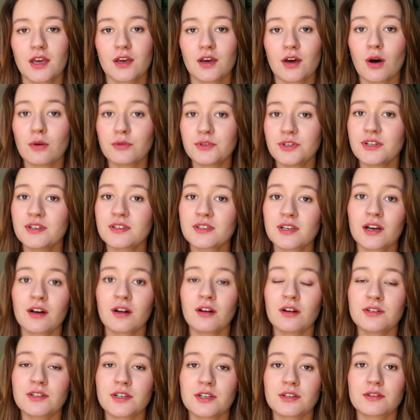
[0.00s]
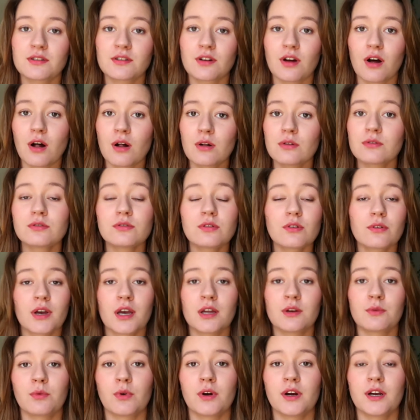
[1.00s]
Coaching psychologists also
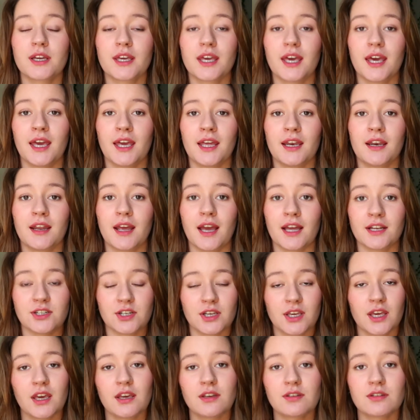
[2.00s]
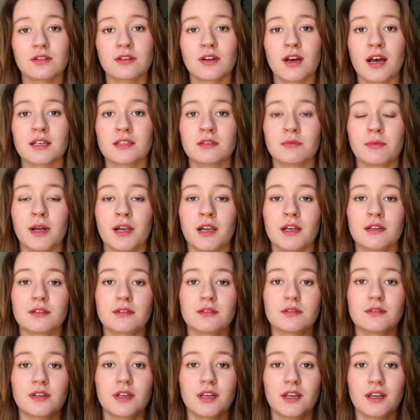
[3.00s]
can work in education as well
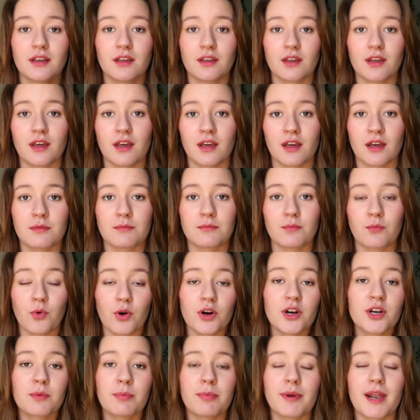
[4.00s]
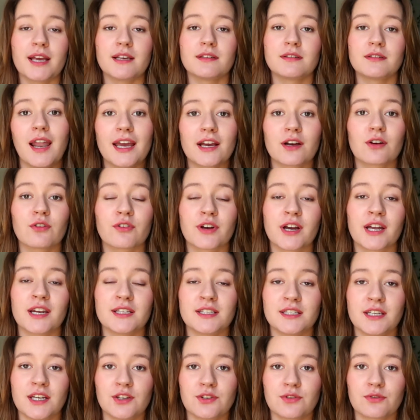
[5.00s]
as workplace, like
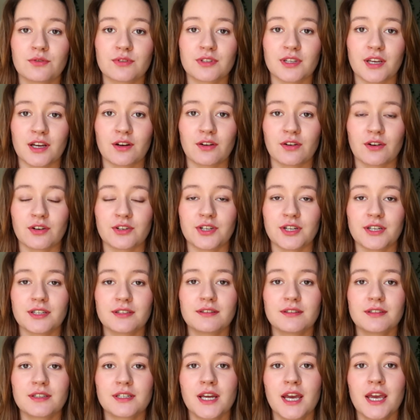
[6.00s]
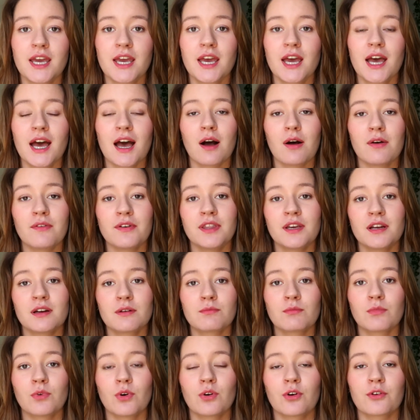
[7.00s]
organizational psychologists. However, they
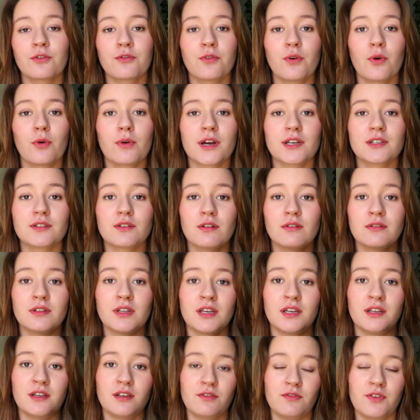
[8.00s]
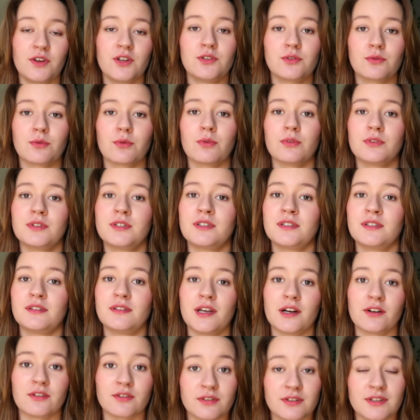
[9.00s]
are more focused on the individuals,
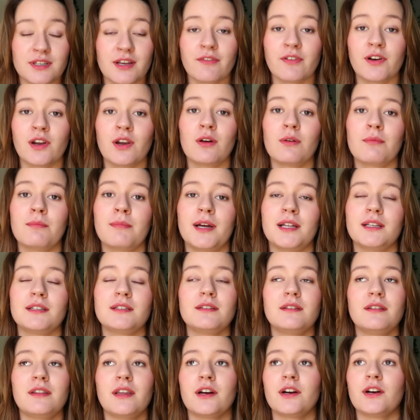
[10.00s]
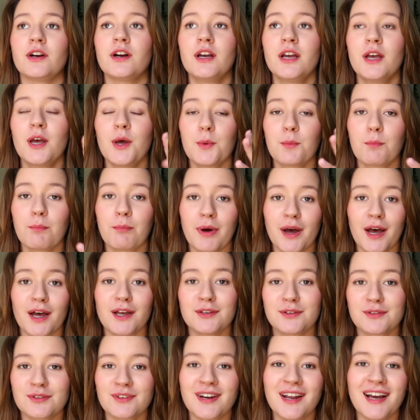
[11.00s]
their development, their
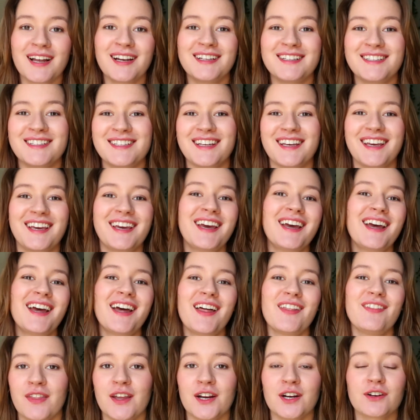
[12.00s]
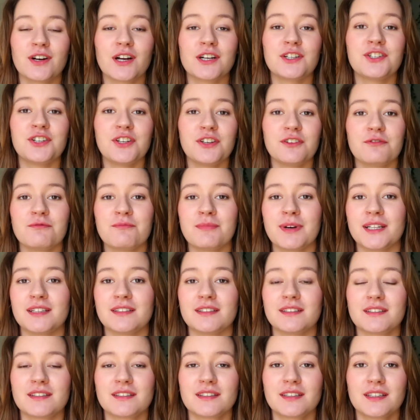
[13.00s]
personality, their
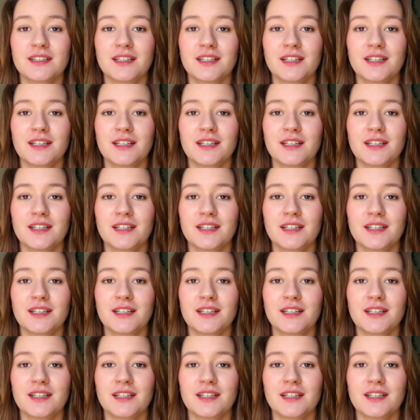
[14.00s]
achievements